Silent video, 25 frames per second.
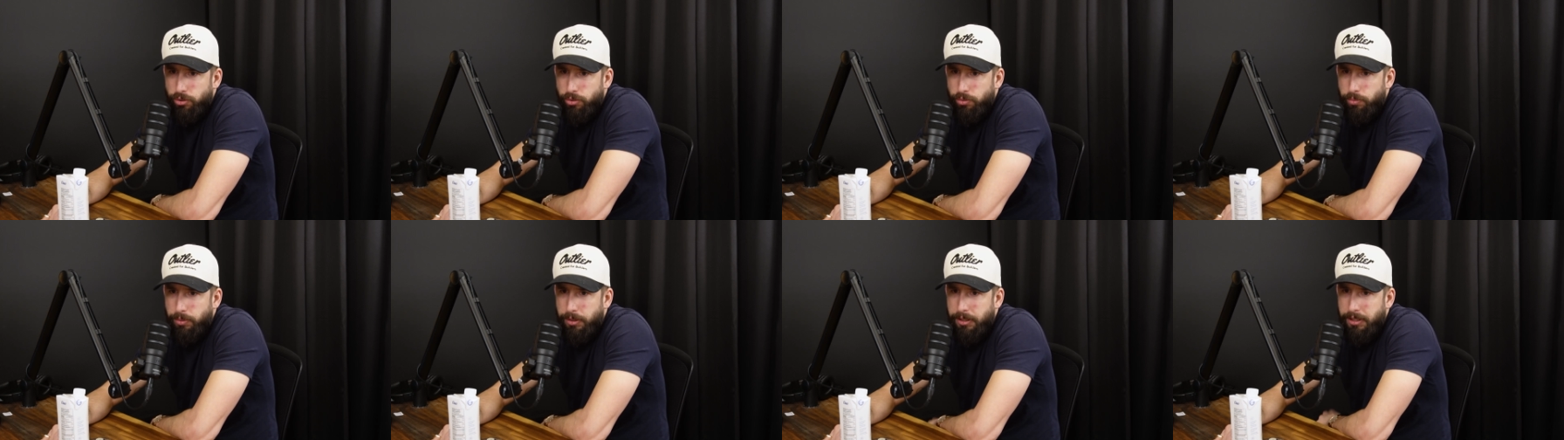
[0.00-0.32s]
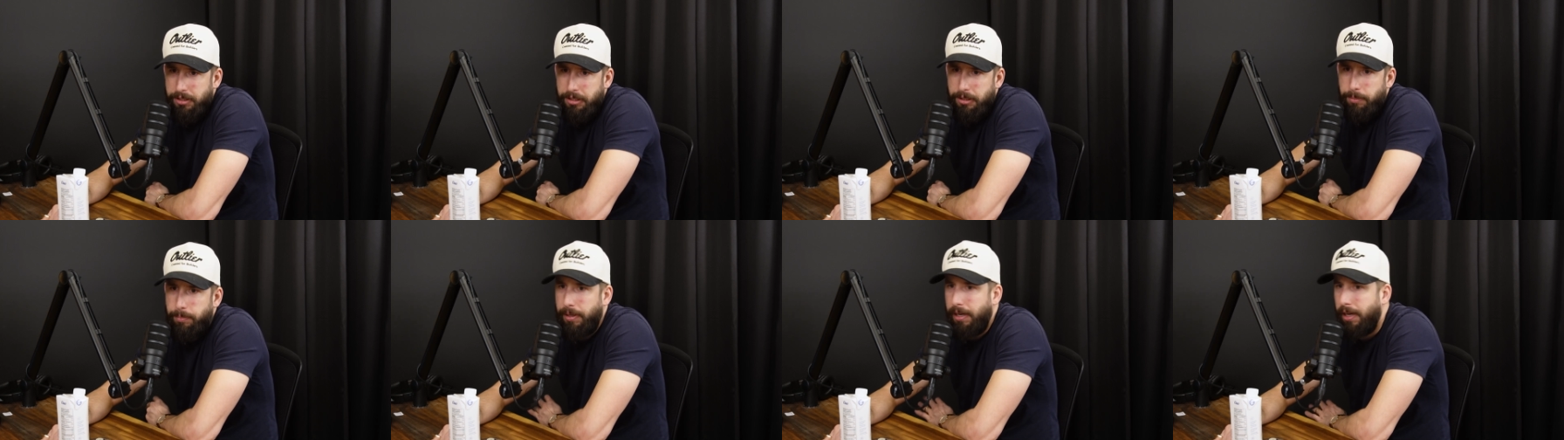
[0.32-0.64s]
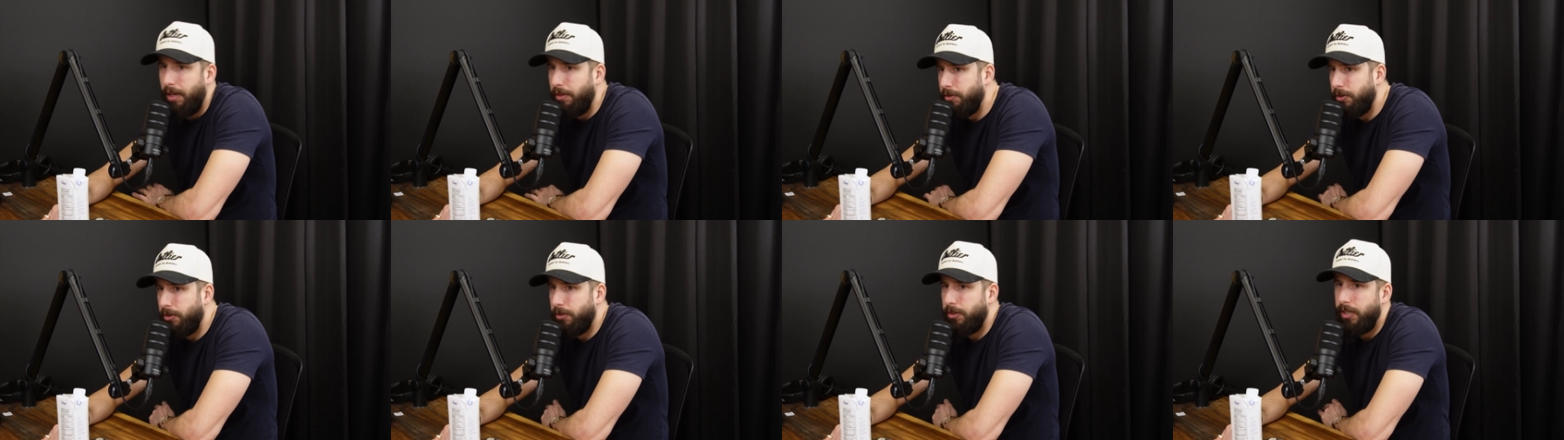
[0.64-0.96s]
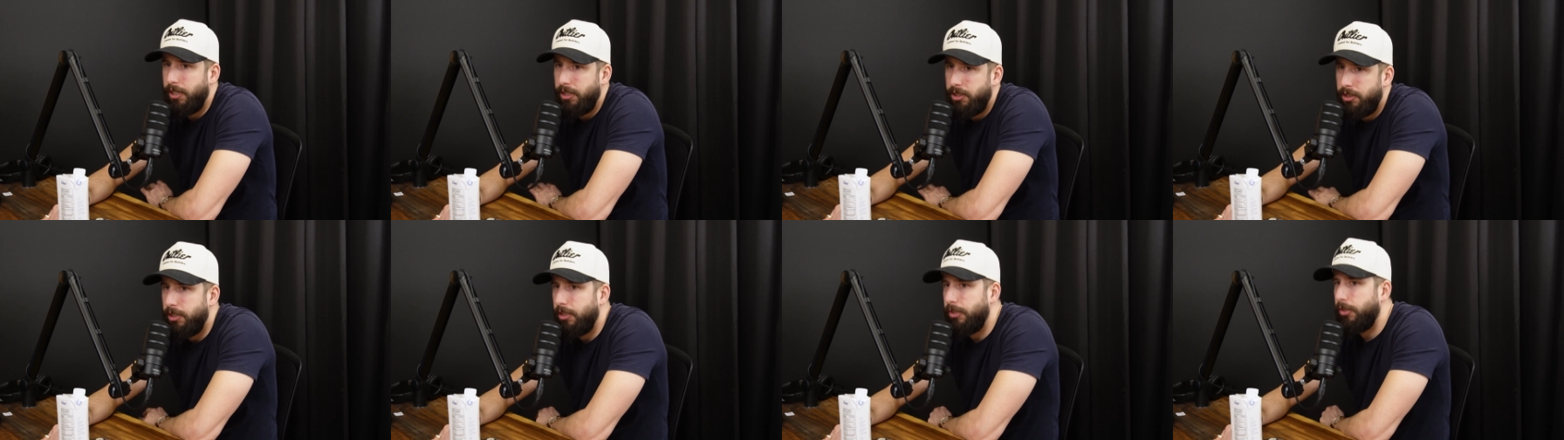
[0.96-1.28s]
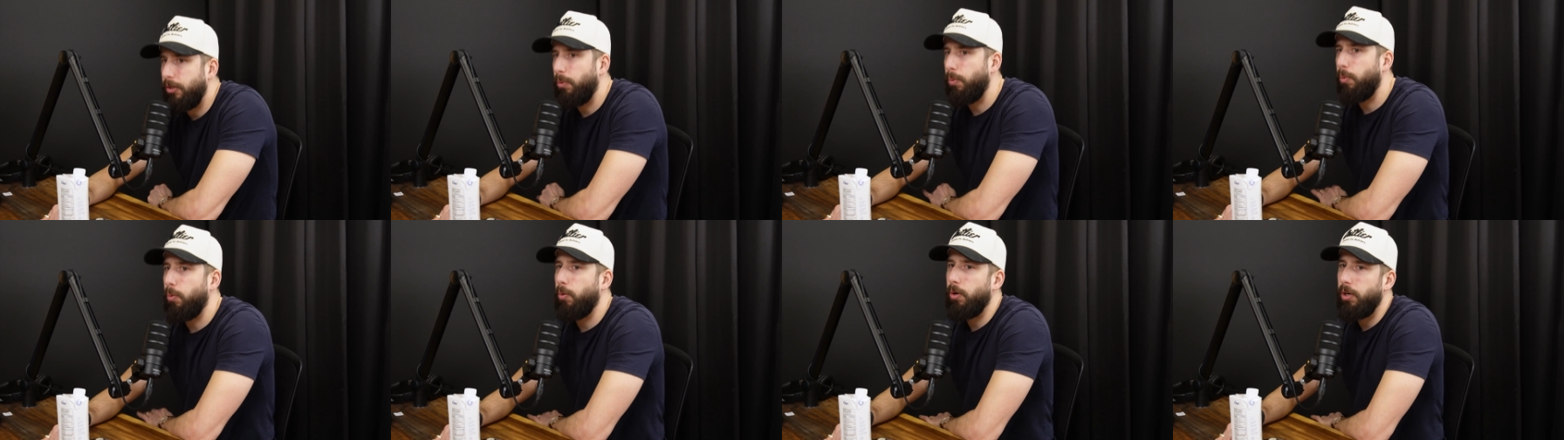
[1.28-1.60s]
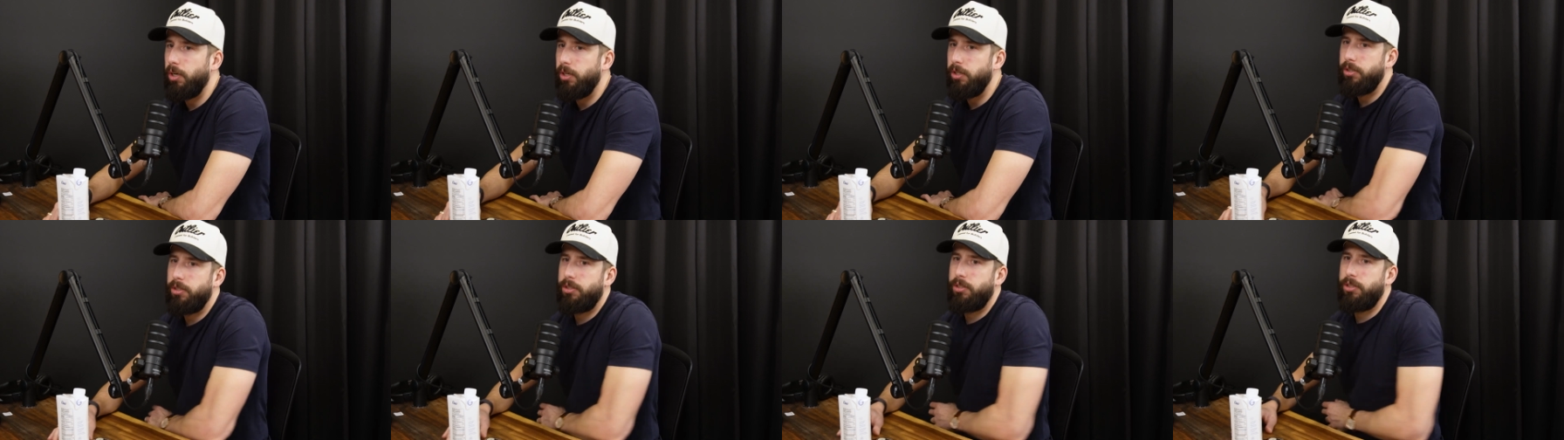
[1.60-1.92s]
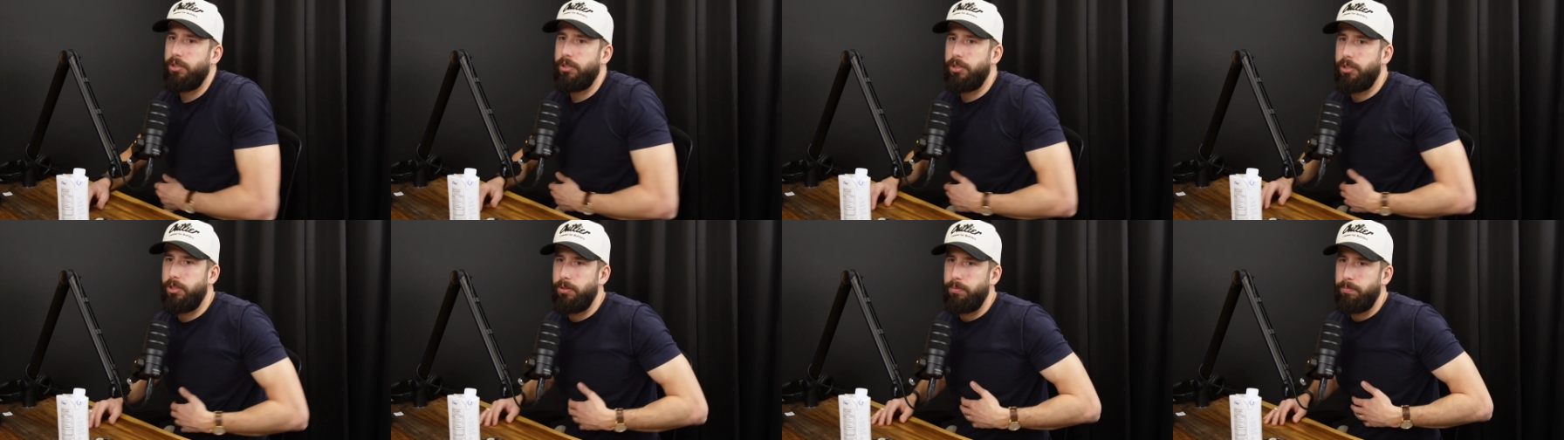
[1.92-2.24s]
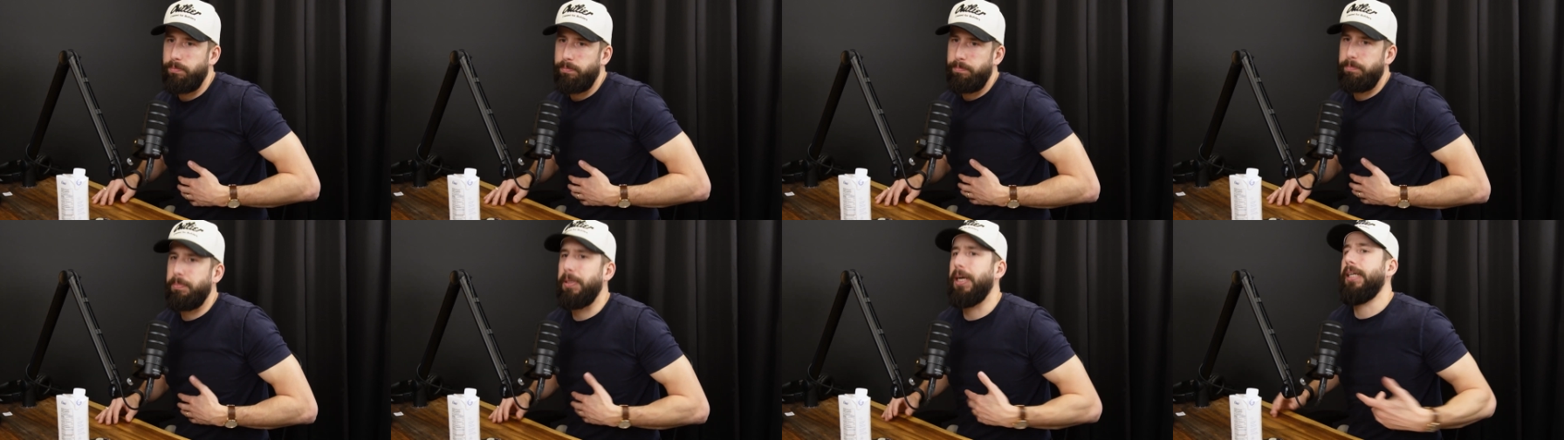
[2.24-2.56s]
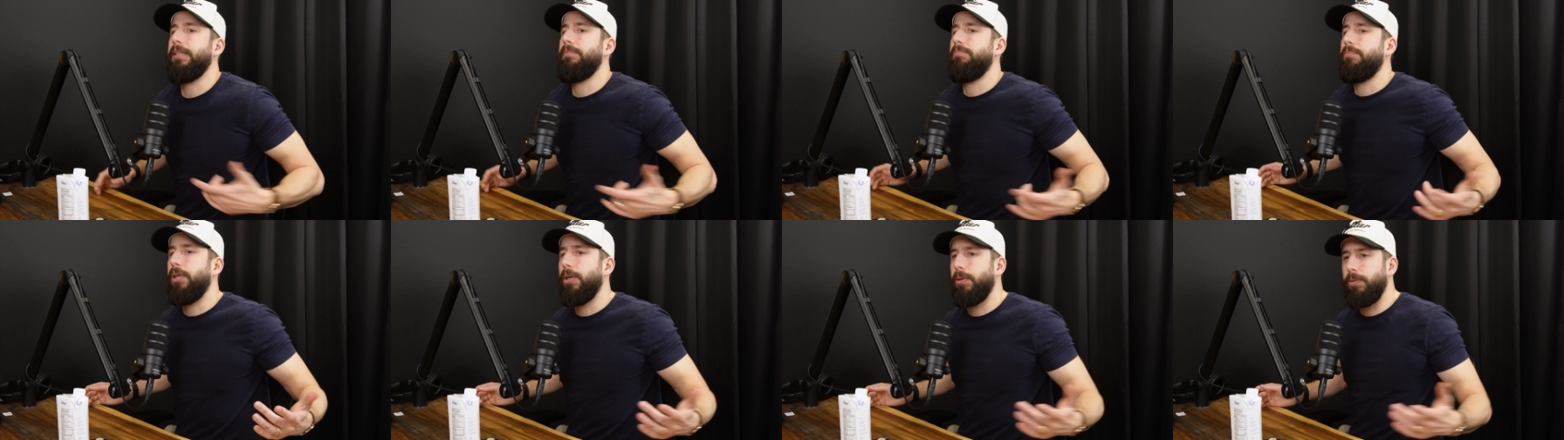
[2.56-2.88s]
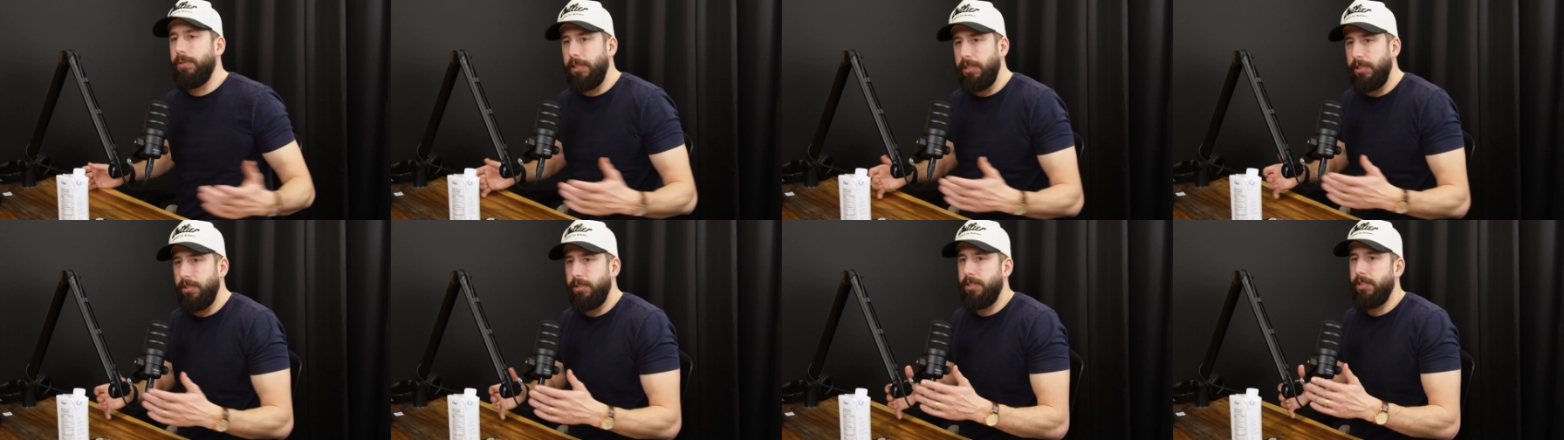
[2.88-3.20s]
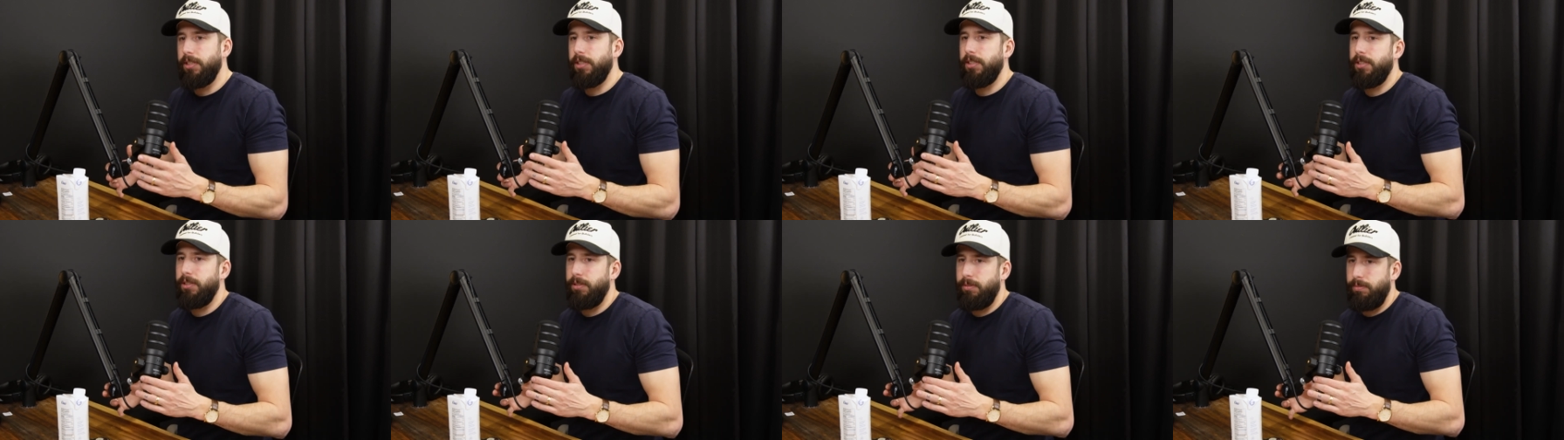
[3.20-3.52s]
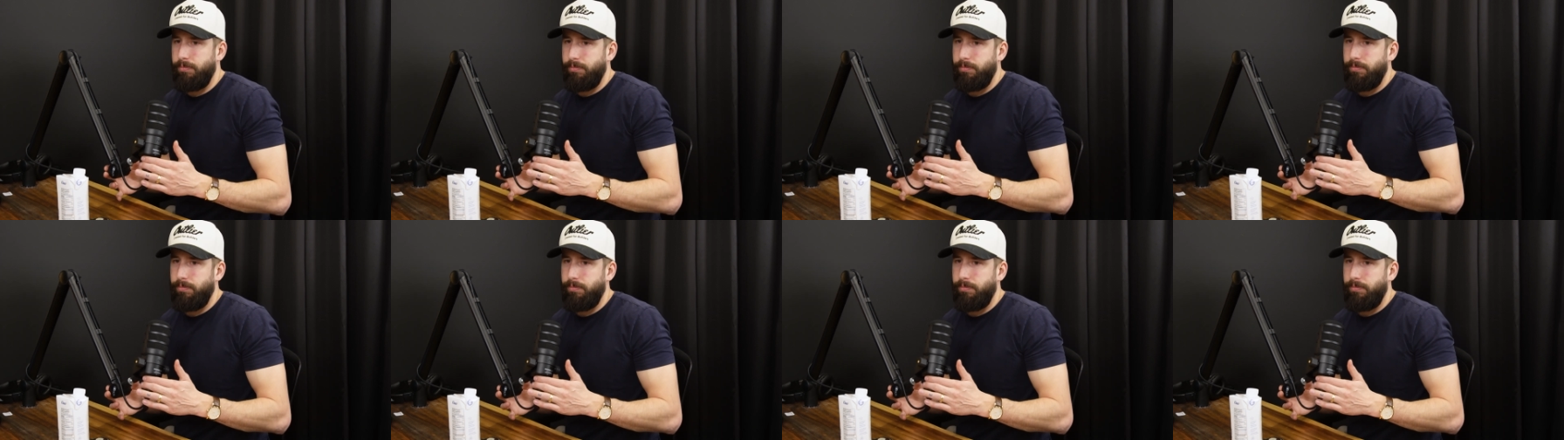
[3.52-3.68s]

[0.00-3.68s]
we got some other things in the works, but no need to